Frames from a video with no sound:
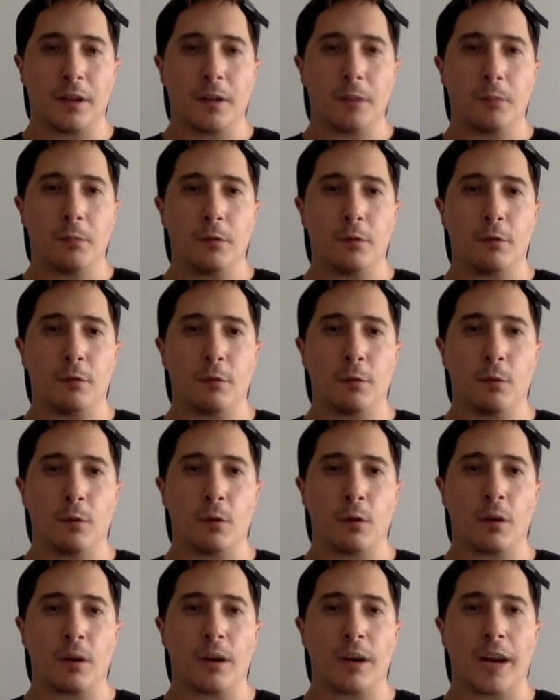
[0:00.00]

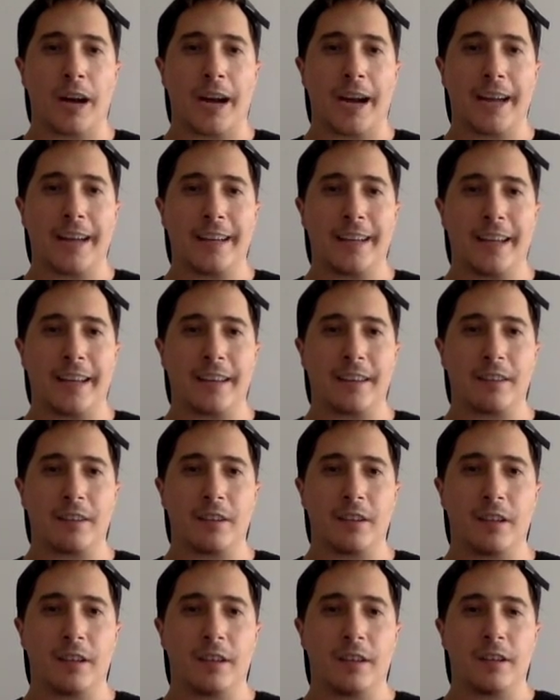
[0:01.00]
before I get
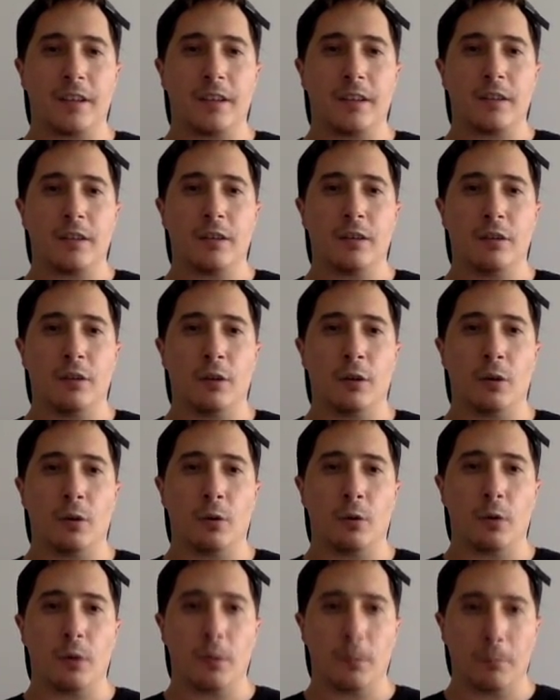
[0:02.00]
to
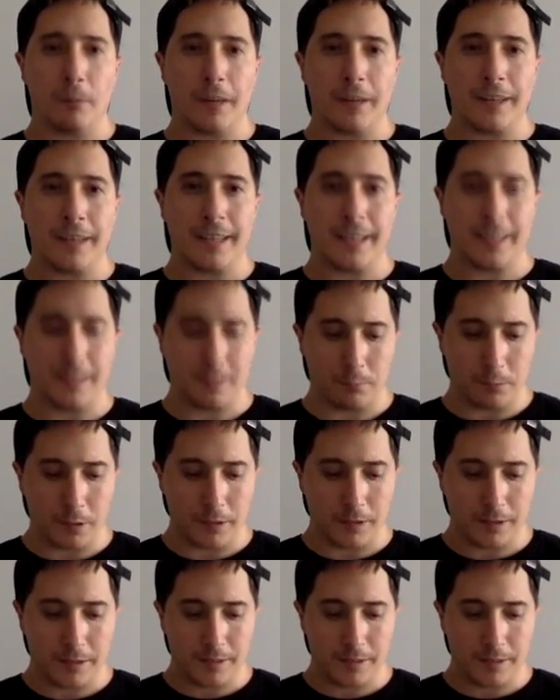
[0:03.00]
know my name?